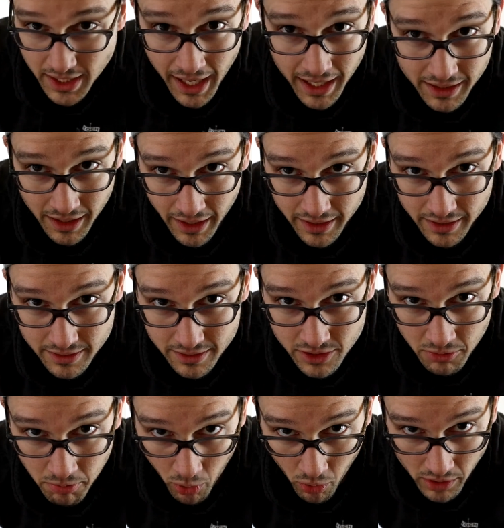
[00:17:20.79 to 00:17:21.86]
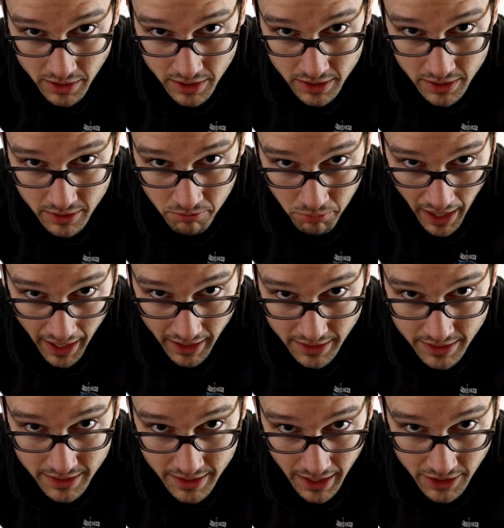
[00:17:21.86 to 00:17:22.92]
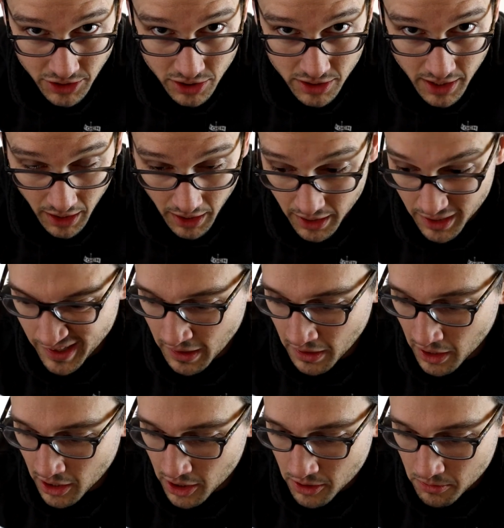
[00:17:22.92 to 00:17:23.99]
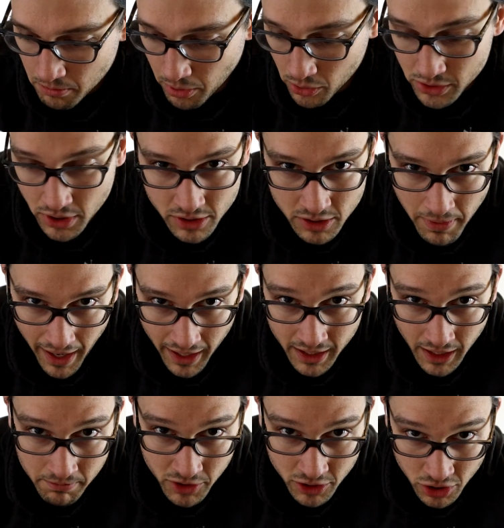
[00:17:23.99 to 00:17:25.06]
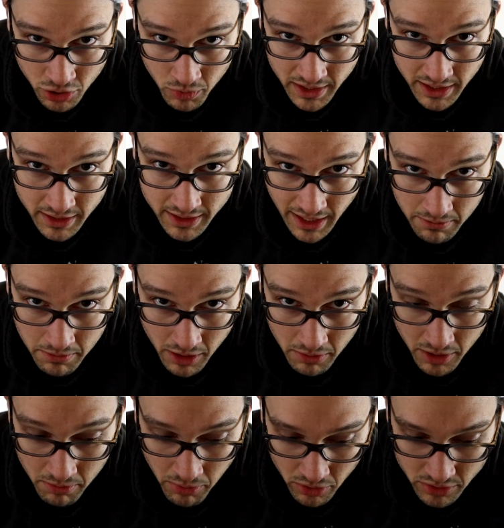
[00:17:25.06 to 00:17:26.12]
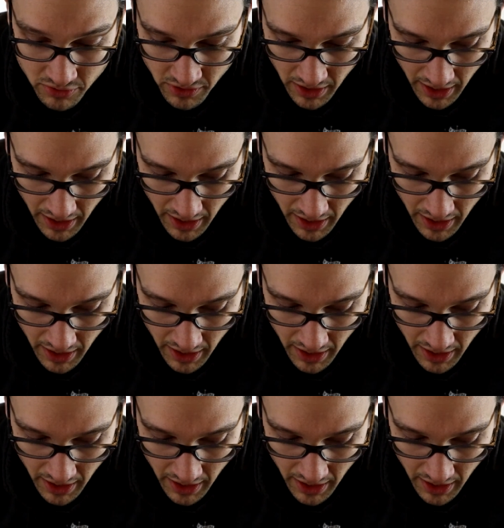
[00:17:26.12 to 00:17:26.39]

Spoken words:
headlight supports, brackets that I just cut, bolt those back up. There's 3 10mm bolts for